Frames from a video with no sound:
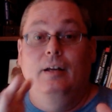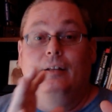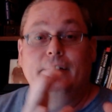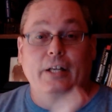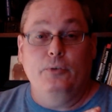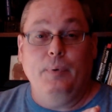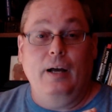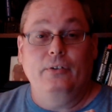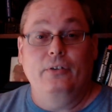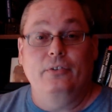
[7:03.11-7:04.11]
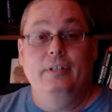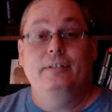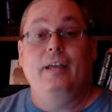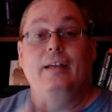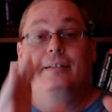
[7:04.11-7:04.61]
The sales process in this
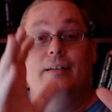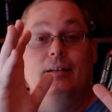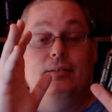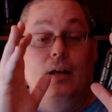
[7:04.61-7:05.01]
case is